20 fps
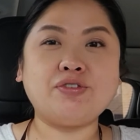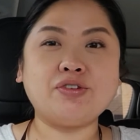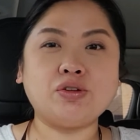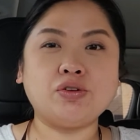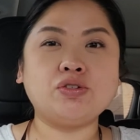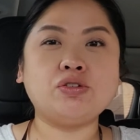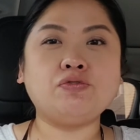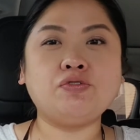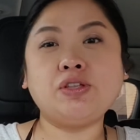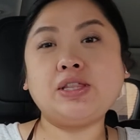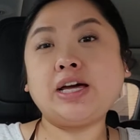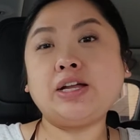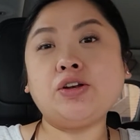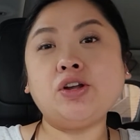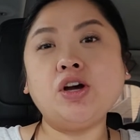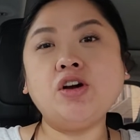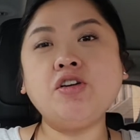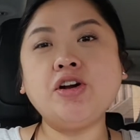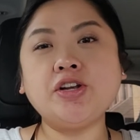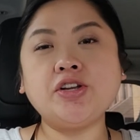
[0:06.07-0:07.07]
For those of you that
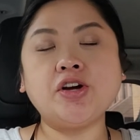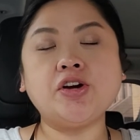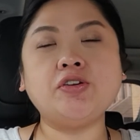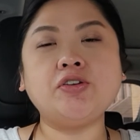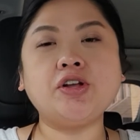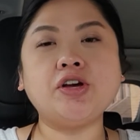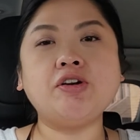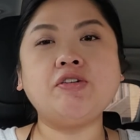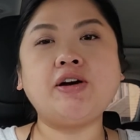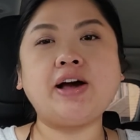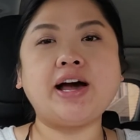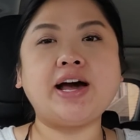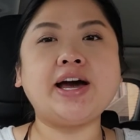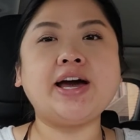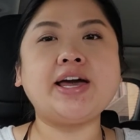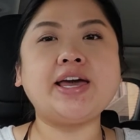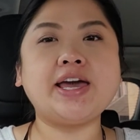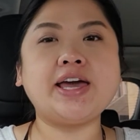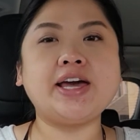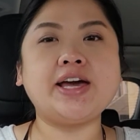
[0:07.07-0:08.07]
know or don't know,
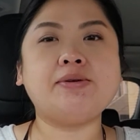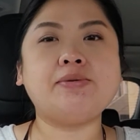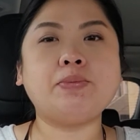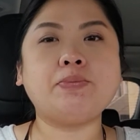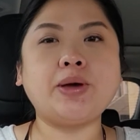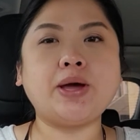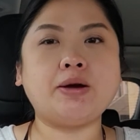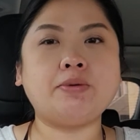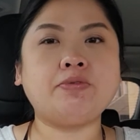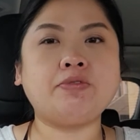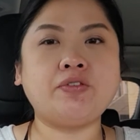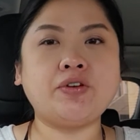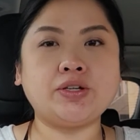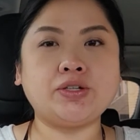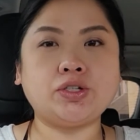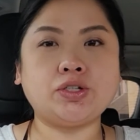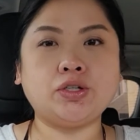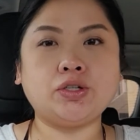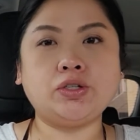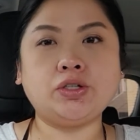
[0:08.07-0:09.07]
I am a
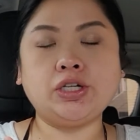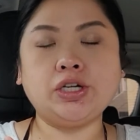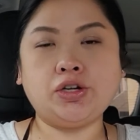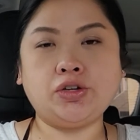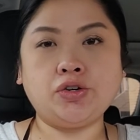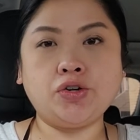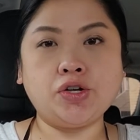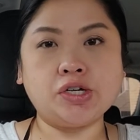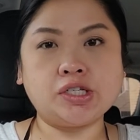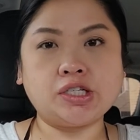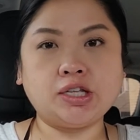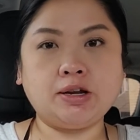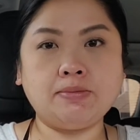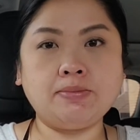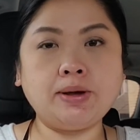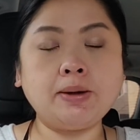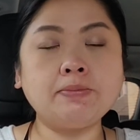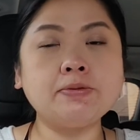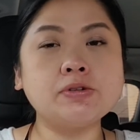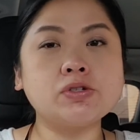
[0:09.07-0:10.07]
paraprofessional in a New York City
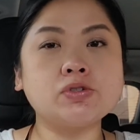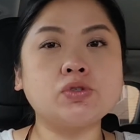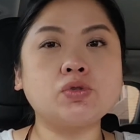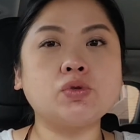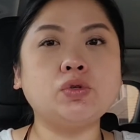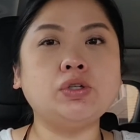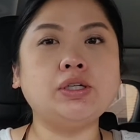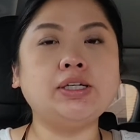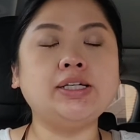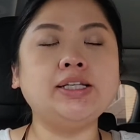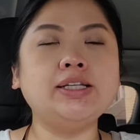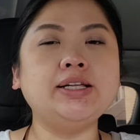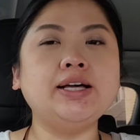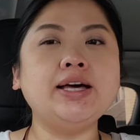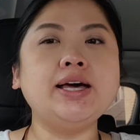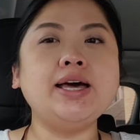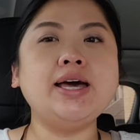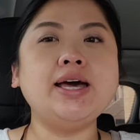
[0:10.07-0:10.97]
public school,